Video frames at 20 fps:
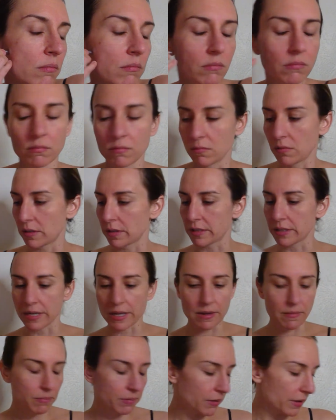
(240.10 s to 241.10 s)
more
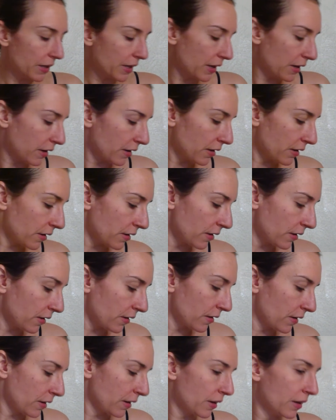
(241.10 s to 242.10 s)
deeply
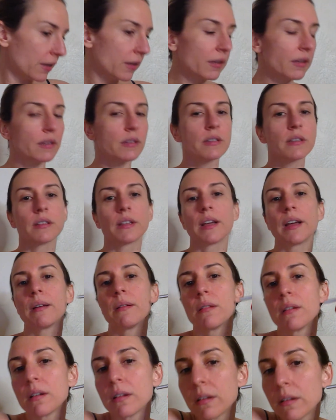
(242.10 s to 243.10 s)
into
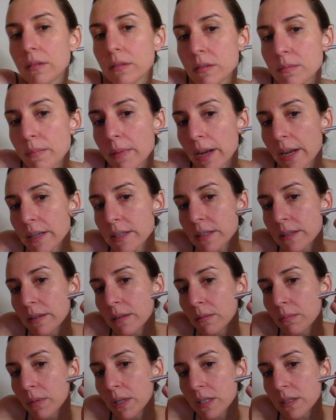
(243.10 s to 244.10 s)
those masseter
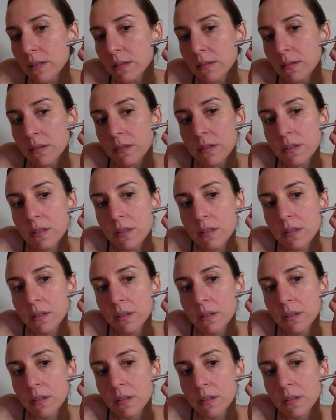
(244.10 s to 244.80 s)
muscles.